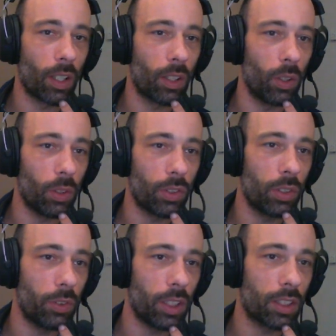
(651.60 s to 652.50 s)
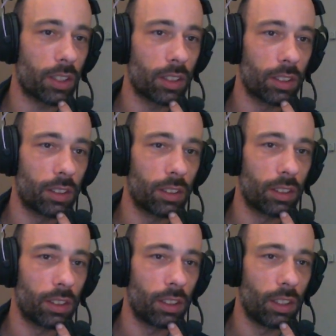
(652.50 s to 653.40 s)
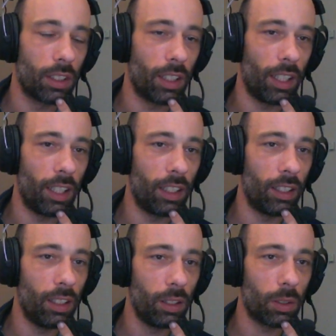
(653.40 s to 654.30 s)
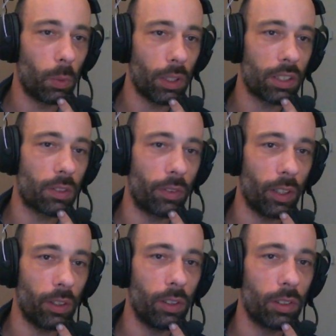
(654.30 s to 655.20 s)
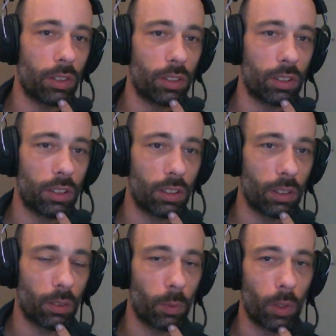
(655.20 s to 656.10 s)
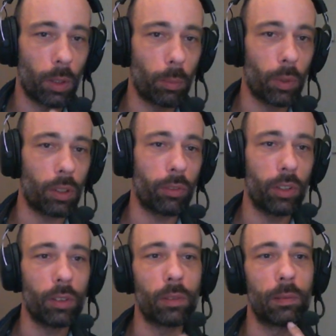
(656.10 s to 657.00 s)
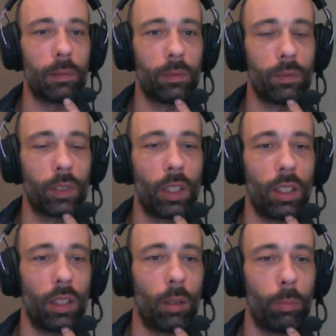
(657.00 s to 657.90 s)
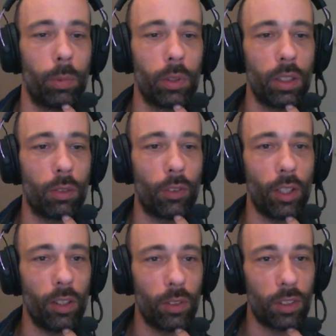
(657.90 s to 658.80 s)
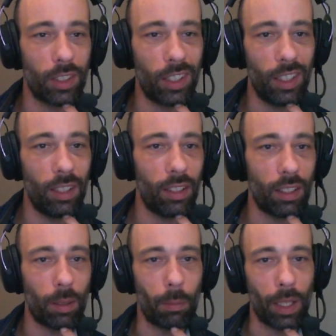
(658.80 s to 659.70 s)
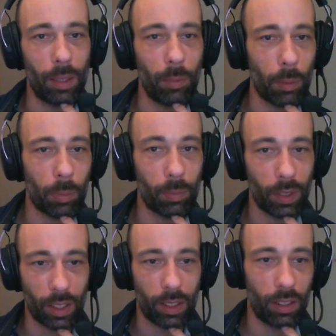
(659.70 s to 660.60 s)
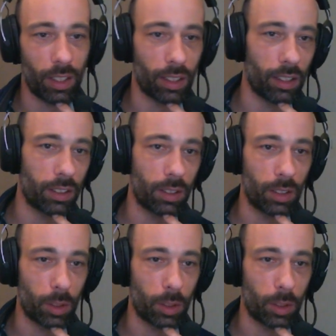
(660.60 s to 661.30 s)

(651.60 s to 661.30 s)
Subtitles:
goals you reached and look which values were important for you, then put these values in a mind map, like this